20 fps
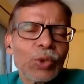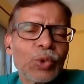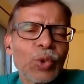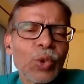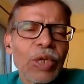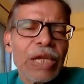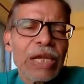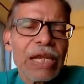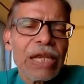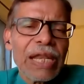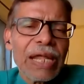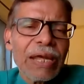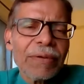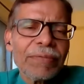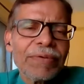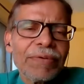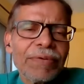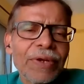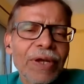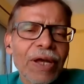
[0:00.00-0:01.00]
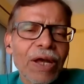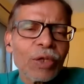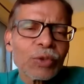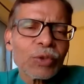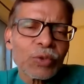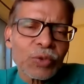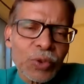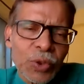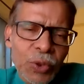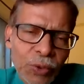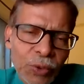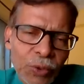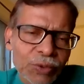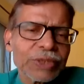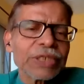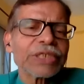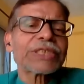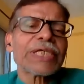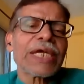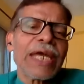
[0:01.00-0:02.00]
to live through
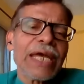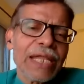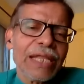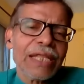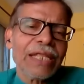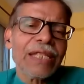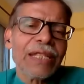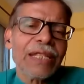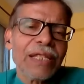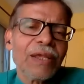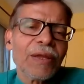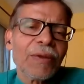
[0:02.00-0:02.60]
this hell